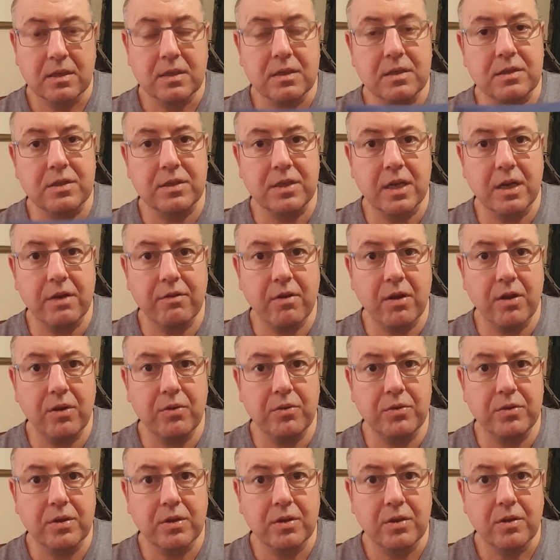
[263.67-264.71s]

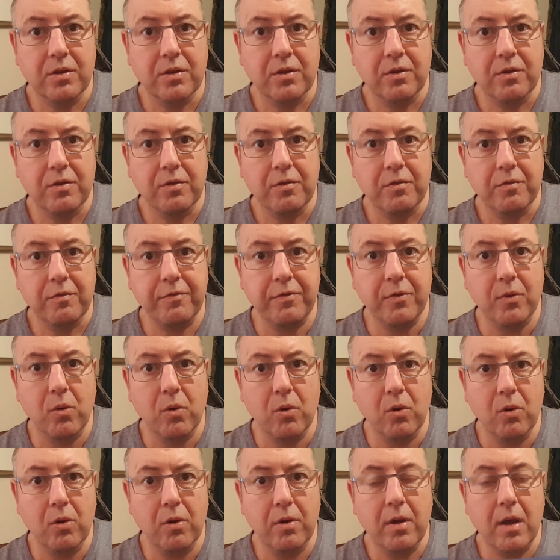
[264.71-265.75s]
zeroed
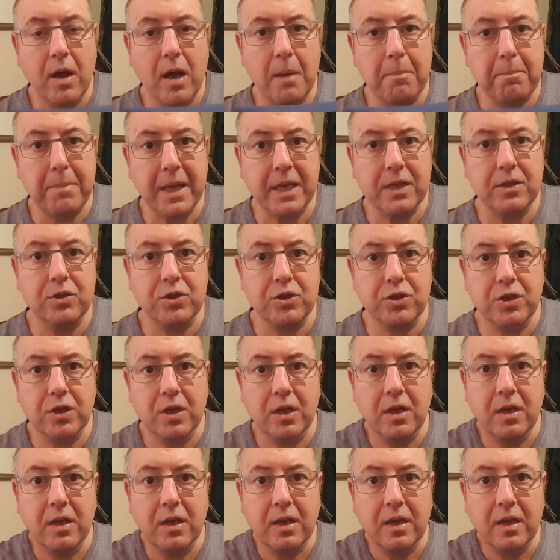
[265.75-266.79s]
for a bench
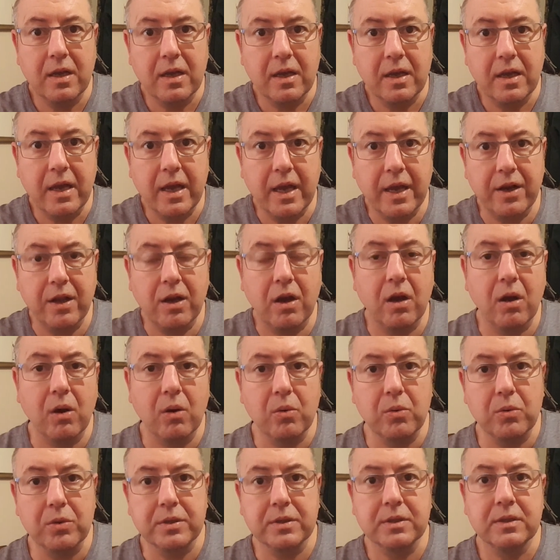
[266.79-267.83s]
and a
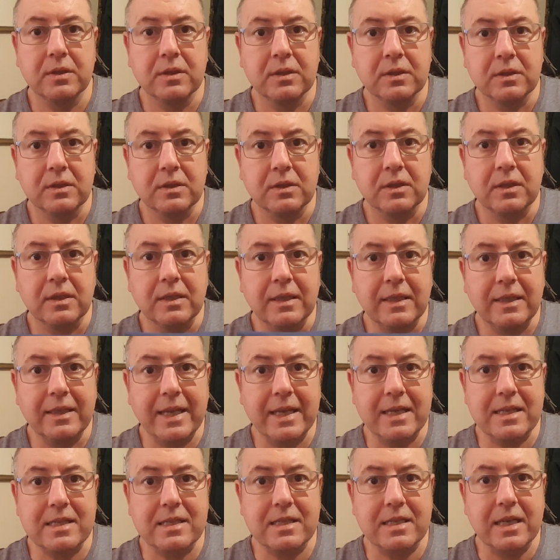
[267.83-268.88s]
hold.
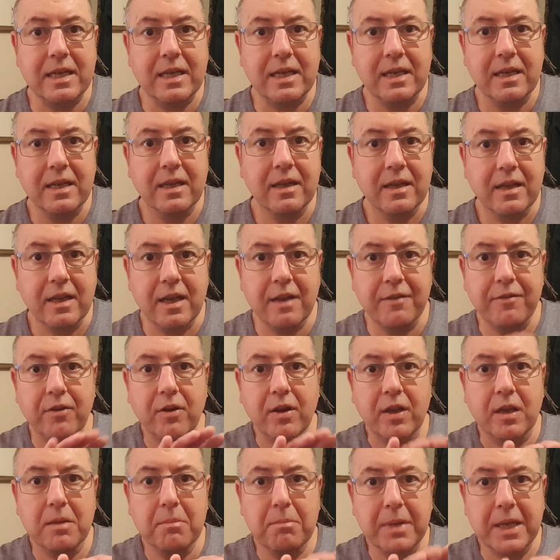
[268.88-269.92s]
Let's see if
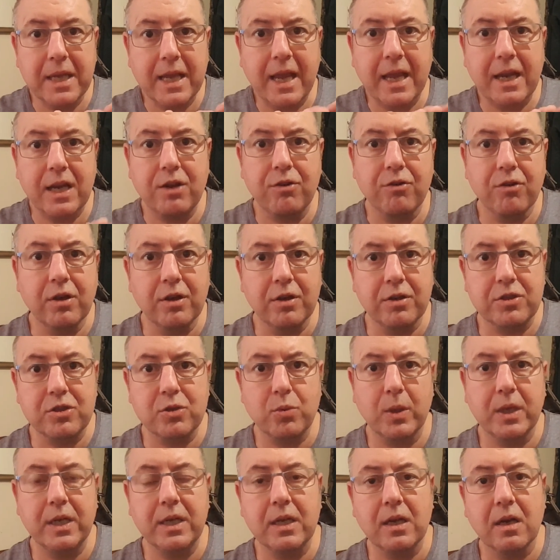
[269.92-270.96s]
I can be accurate at
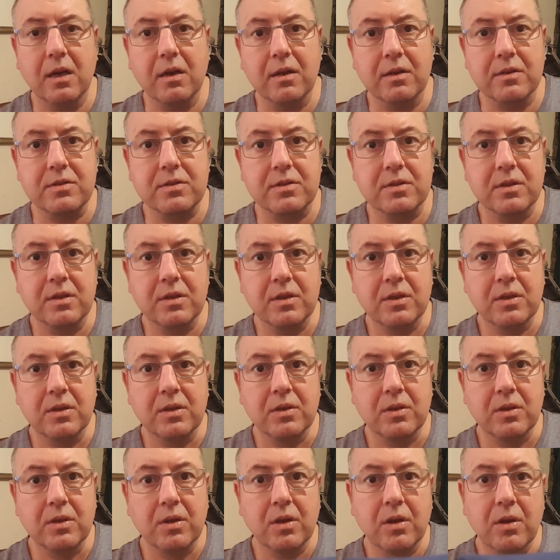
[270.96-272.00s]
20 yards
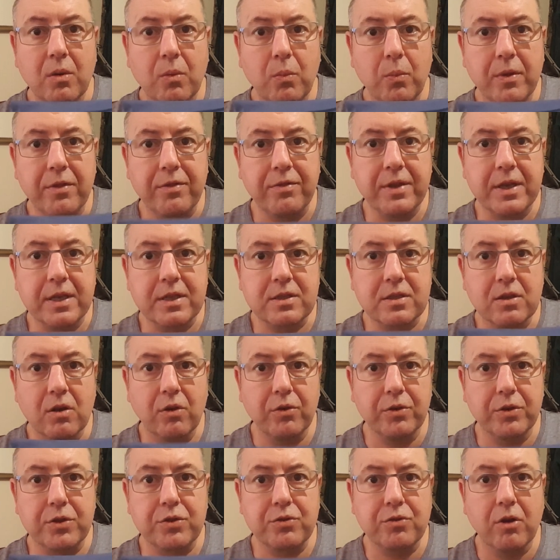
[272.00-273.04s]
with this
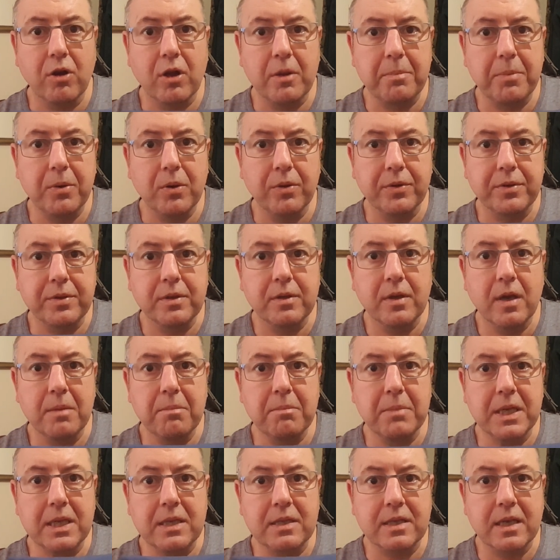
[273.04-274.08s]
on a tripod and
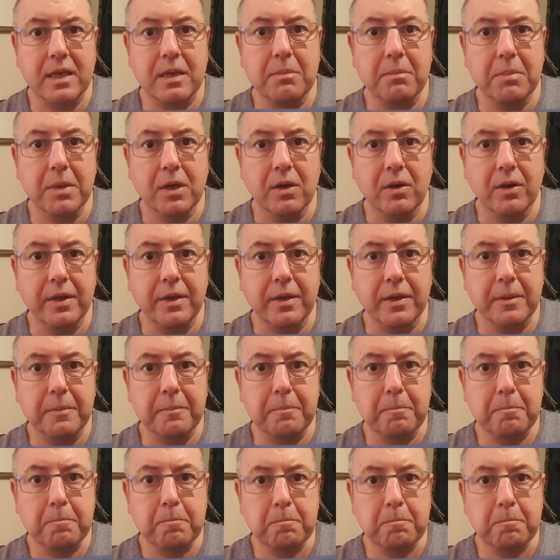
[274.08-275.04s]
me sitting behind it.